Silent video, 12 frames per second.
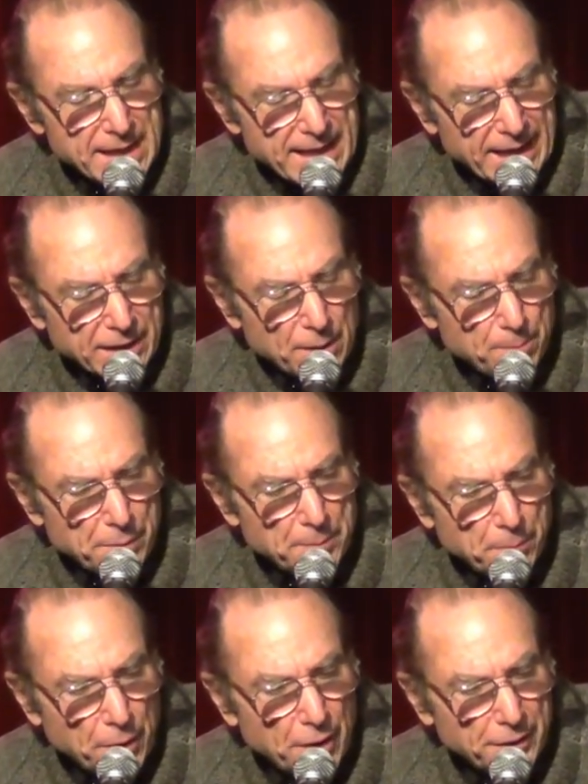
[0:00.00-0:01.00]
Get up
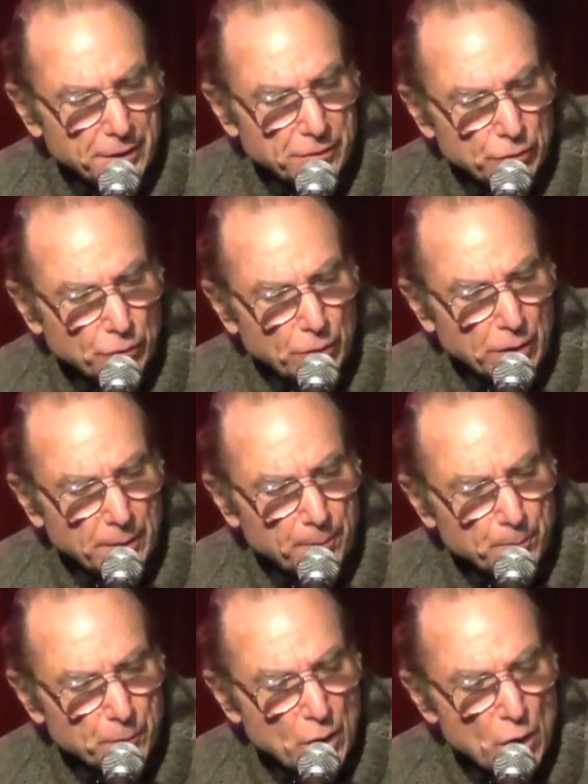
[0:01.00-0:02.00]
and bar the door.
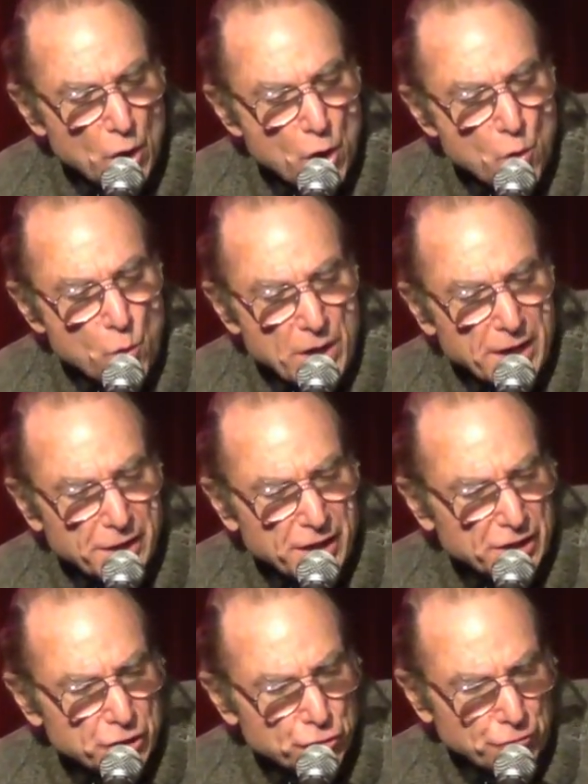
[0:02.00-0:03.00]
We are
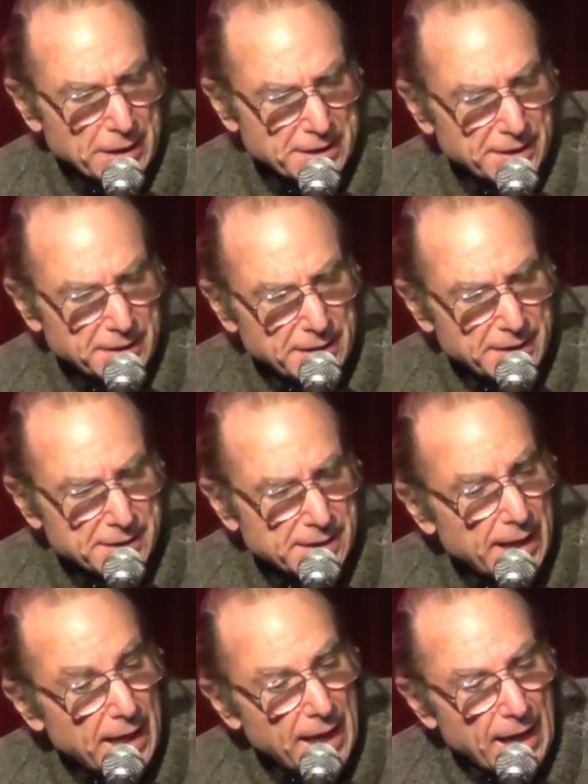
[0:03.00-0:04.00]
the
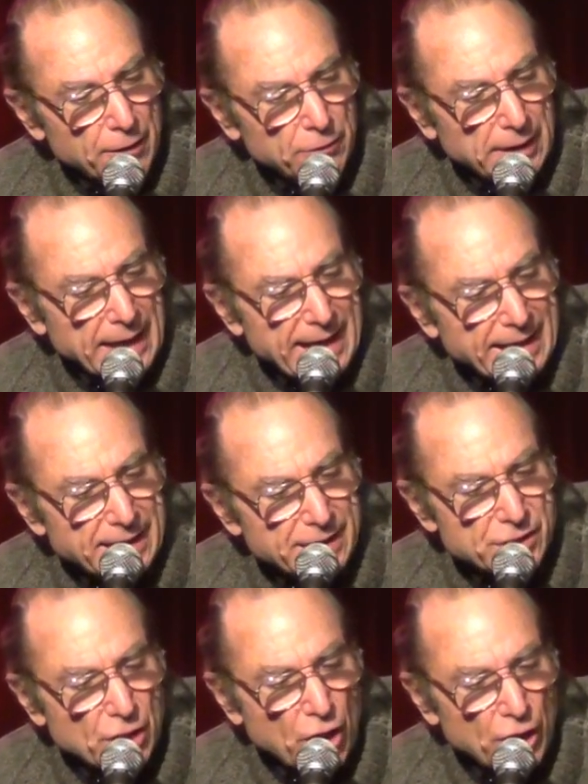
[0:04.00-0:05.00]
atrocities. Our
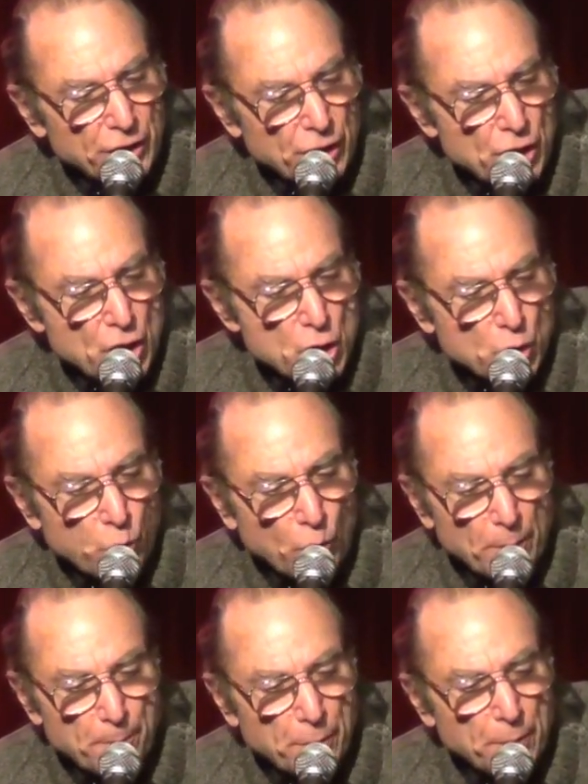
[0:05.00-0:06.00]
ladies are the
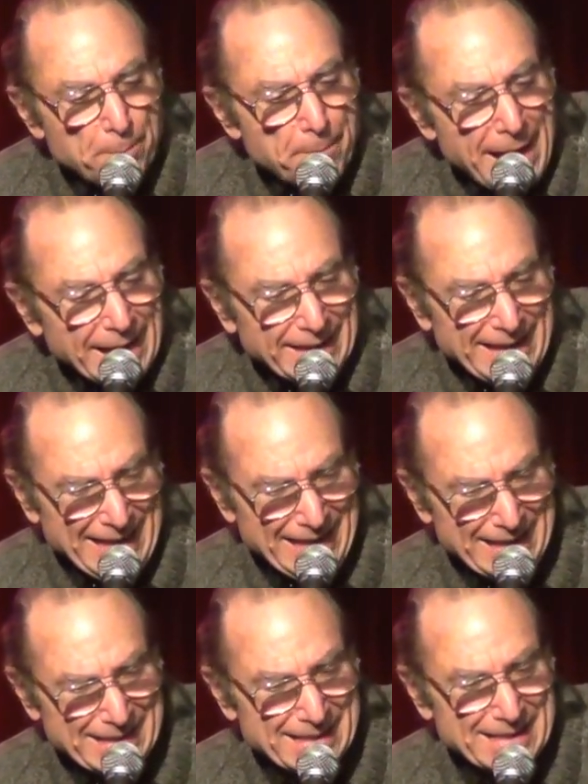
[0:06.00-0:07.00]

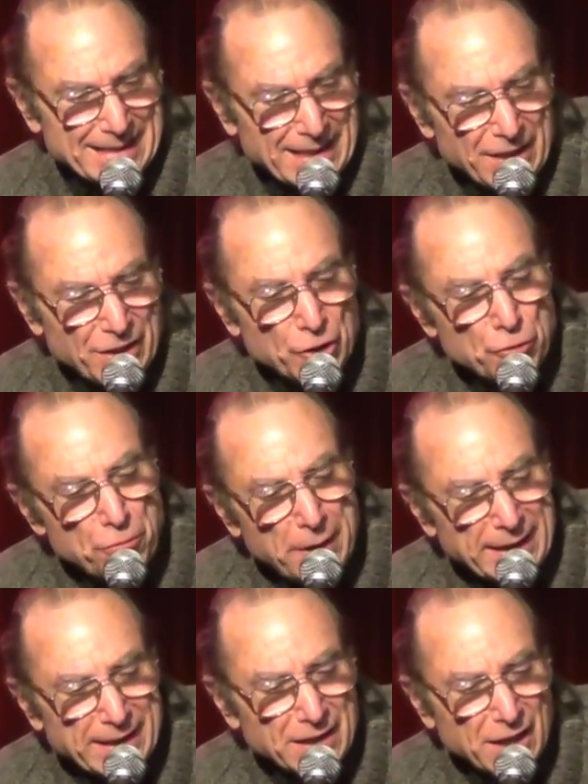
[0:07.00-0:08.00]
cuerpomatics, the
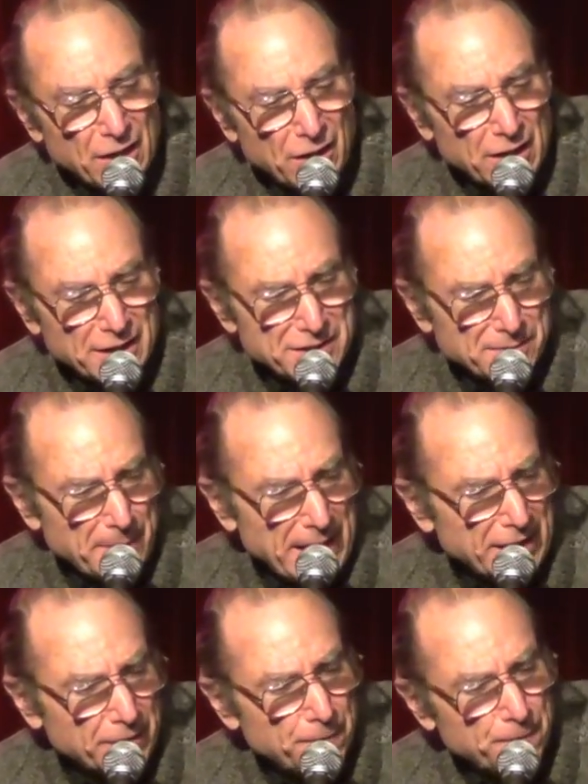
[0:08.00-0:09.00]
credit cards
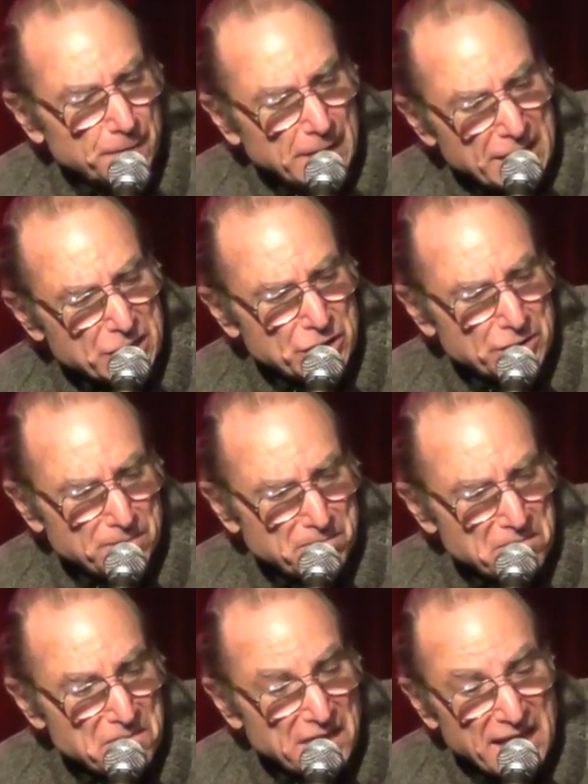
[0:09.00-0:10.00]
made of flesh.
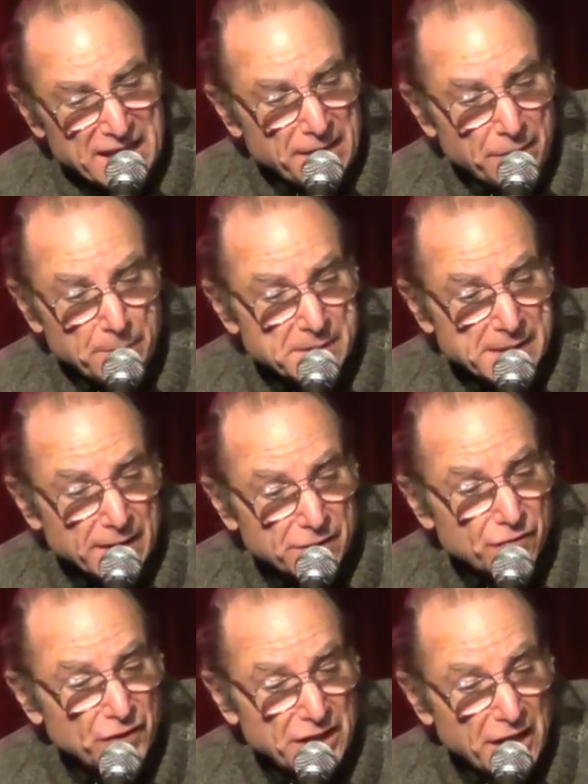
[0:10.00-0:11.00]
They give
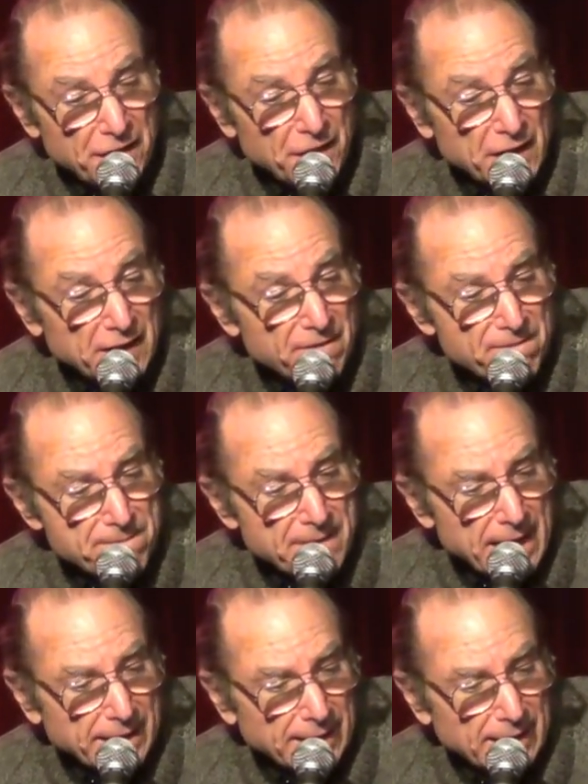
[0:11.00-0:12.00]
themselves for nothing.
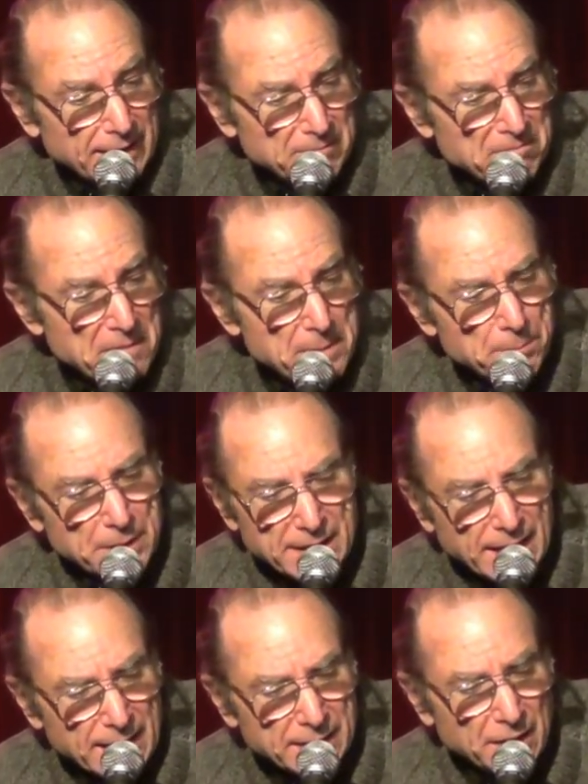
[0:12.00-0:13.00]
Nada,
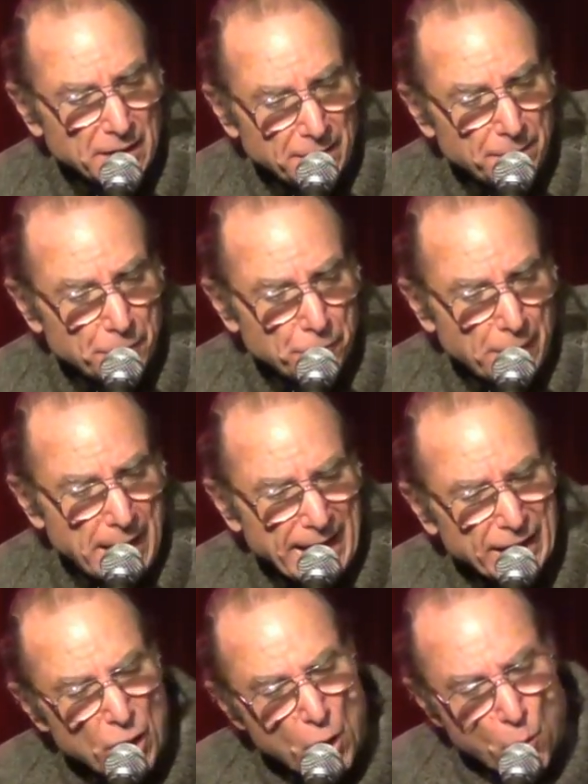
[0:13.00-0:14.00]
Madonna of the
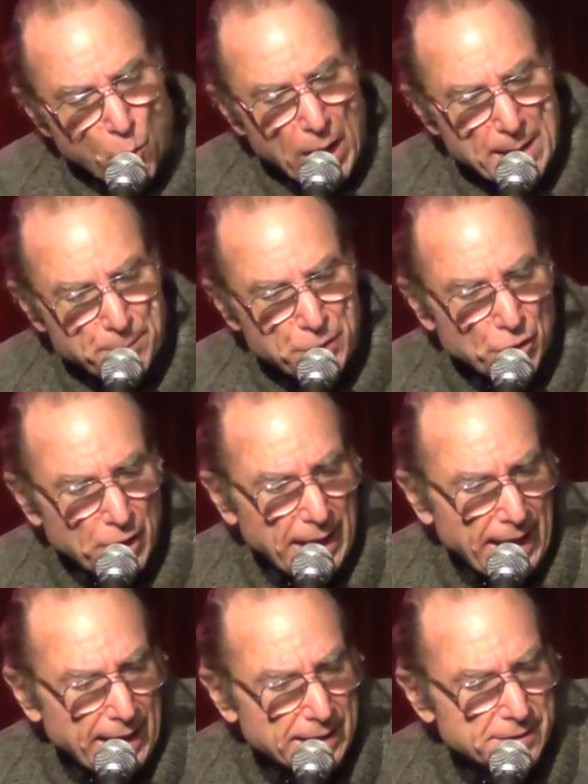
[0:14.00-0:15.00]
rag. Wipe your
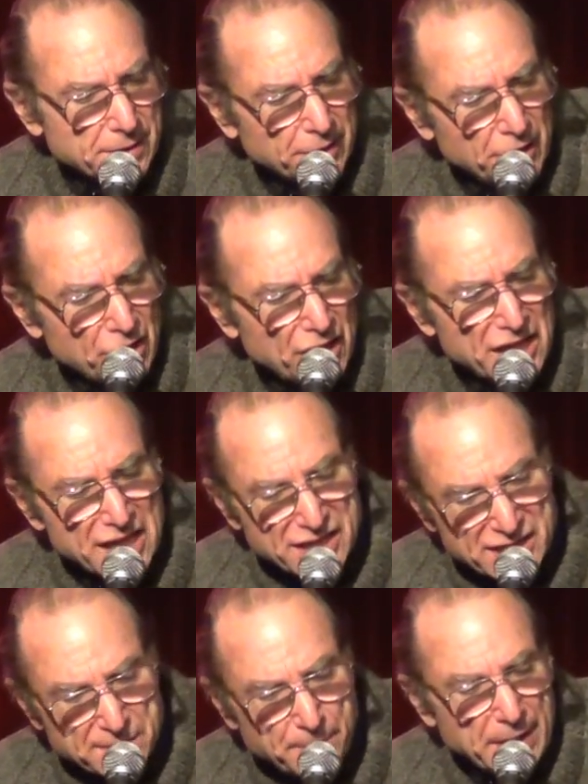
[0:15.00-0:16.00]
hands on her.
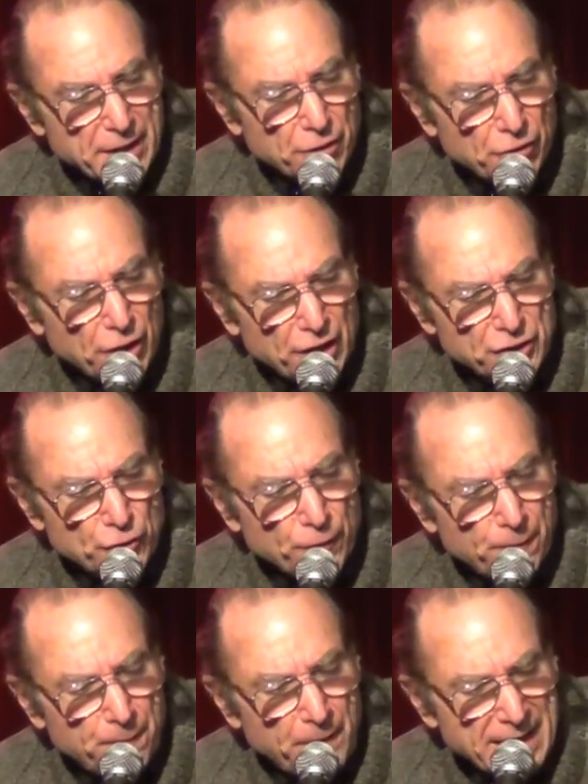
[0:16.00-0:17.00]
Smear her on
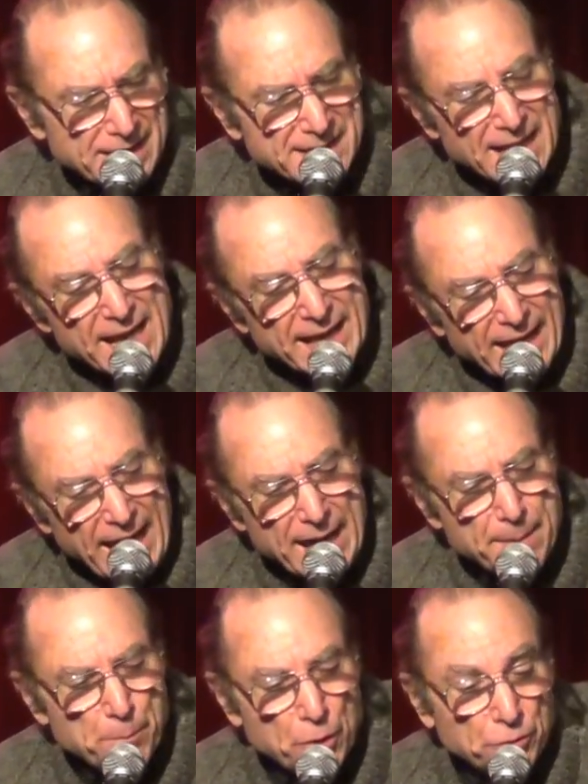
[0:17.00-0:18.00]
your face.
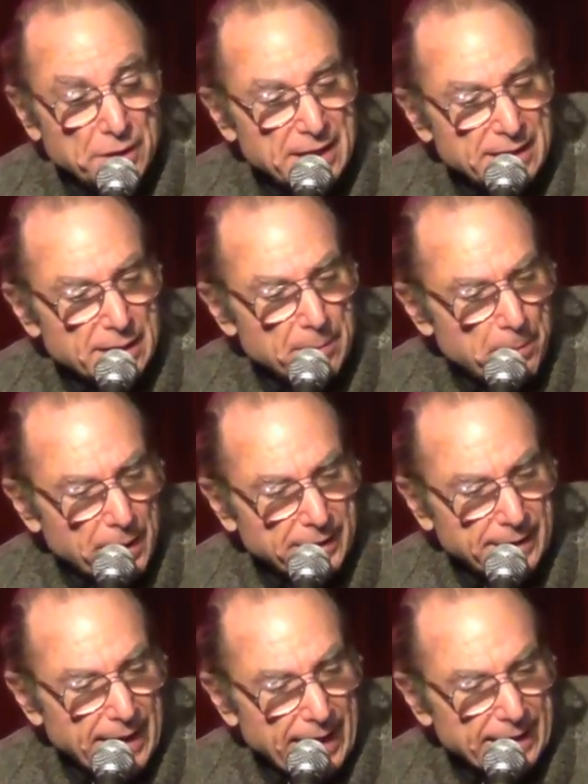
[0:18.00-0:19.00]
Que bonita
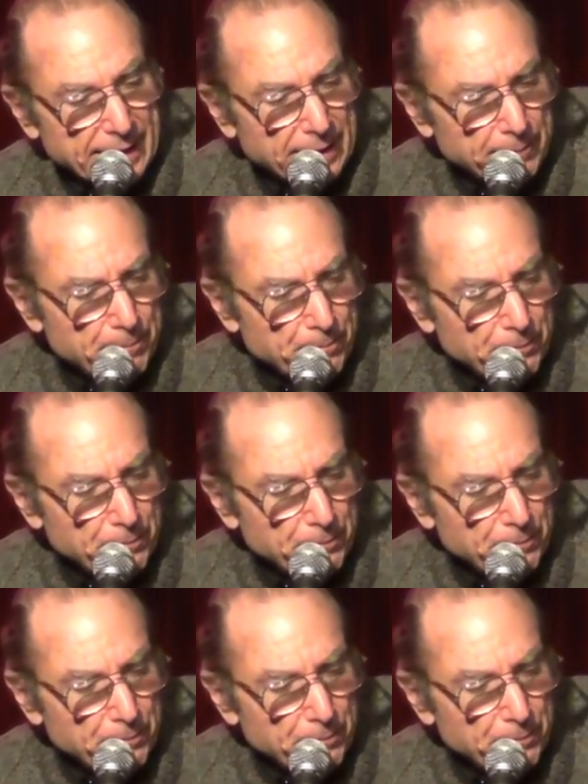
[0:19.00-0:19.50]
bandera.